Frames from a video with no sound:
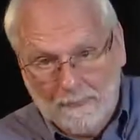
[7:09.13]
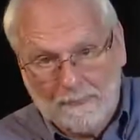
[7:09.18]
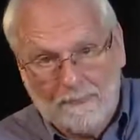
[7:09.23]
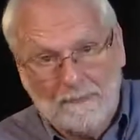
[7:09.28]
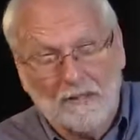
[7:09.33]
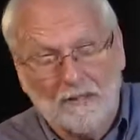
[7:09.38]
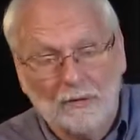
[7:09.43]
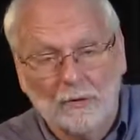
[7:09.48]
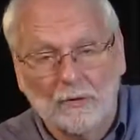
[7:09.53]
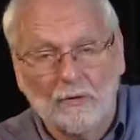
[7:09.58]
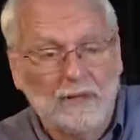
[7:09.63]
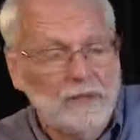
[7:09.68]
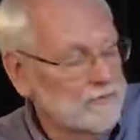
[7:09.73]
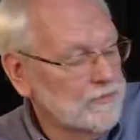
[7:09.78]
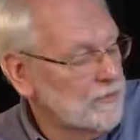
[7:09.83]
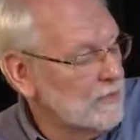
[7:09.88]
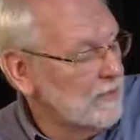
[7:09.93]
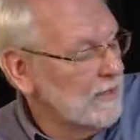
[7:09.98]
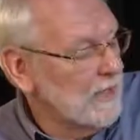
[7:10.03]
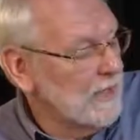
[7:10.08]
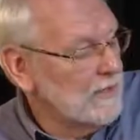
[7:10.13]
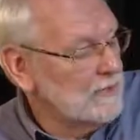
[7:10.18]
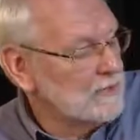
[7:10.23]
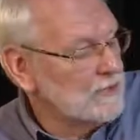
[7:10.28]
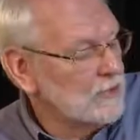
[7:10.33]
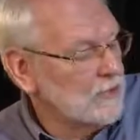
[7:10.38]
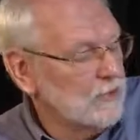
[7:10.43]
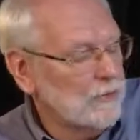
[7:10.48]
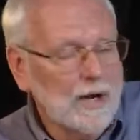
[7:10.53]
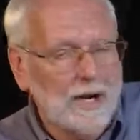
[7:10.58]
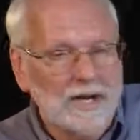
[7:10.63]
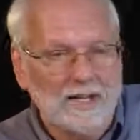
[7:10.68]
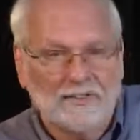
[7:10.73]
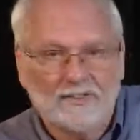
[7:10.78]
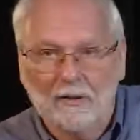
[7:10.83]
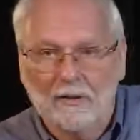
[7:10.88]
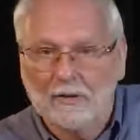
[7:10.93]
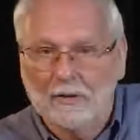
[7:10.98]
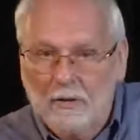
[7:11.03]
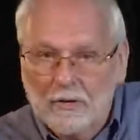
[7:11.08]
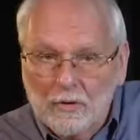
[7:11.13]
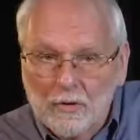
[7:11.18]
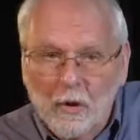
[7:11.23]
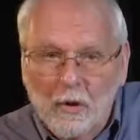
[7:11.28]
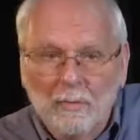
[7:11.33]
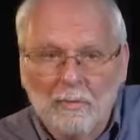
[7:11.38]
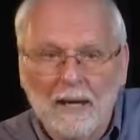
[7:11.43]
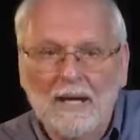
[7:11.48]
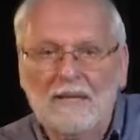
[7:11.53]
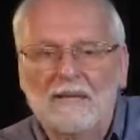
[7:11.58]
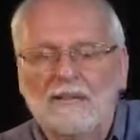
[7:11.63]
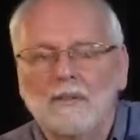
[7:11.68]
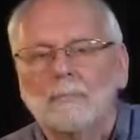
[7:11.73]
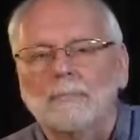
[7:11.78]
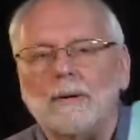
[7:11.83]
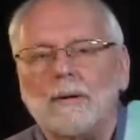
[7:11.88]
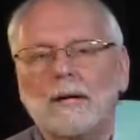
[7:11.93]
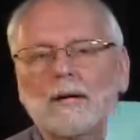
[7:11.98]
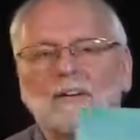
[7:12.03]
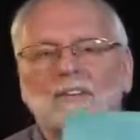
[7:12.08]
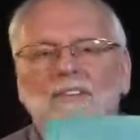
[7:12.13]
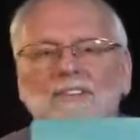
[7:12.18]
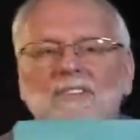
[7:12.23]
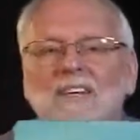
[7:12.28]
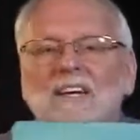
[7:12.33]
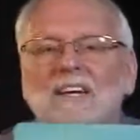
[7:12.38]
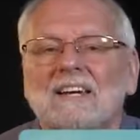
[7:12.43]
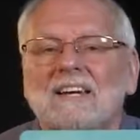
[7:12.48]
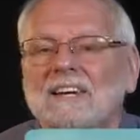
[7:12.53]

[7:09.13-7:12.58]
that they'll give their lives to Christ, they'll learn to obey their parents.